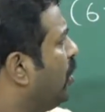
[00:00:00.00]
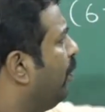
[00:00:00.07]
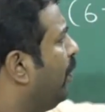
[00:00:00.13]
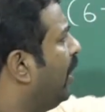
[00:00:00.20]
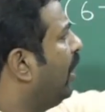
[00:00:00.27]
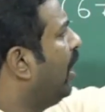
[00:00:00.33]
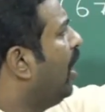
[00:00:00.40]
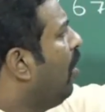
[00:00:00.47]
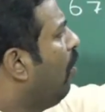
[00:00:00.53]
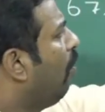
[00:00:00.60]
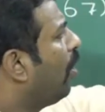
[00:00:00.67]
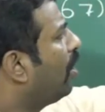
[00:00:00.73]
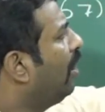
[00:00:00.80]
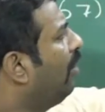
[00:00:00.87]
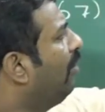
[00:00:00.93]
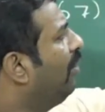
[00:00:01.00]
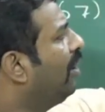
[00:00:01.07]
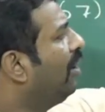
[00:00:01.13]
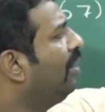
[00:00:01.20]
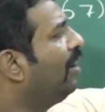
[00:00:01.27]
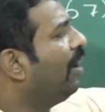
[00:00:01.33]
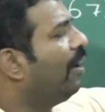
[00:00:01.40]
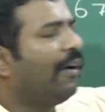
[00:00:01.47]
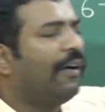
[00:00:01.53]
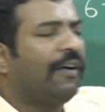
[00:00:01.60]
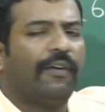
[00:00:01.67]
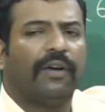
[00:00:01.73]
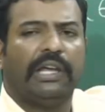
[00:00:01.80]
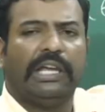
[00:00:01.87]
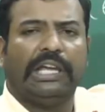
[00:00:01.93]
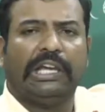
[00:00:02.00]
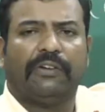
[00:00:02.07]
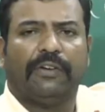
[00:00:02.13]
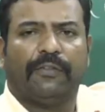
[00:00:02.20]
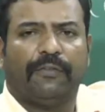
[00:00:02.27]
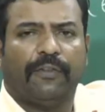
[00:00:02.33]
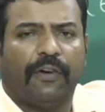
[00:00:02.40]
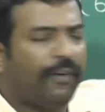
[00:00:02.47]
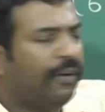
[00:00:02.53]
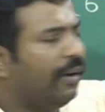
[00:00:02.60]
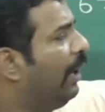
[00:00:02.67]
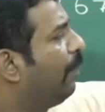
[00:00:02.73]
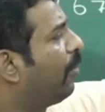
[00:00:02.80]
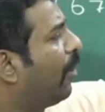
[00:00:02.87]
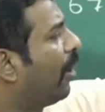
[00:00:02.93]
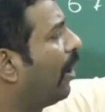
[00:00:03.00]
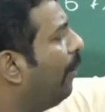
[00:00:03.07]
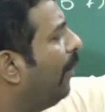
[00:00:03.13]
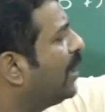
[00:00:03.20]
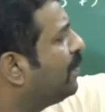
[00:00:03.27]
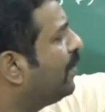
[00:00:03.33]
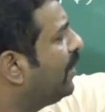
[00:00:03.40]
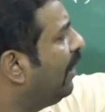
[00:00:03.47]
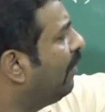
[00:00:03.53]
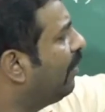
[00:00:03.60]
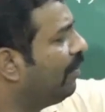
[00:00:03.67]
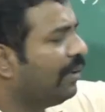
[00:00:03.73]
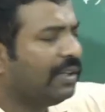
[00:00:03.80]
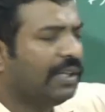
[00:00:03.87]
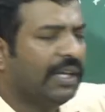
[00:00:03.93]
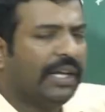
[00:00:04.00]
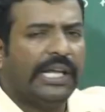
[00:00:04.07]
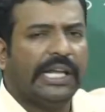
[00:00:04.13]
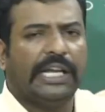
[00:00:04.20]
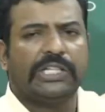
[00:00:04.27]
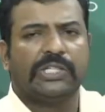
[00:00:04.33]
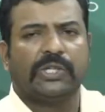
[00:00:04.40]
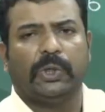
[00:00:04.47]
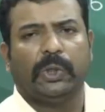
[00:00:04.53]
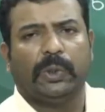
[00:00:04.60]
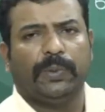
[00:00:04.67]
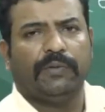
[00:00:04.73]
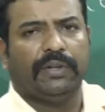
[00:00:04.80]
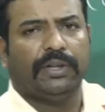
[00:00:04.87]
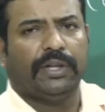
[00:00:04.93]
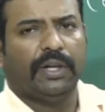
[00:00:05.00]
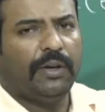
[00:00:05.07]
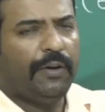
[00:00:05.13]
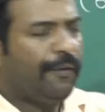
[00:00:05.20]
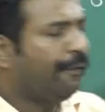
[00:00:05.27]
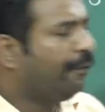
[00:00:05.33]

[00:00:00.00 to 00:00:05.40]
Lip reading: is going to work. Whatever the problem has been given with is going to be with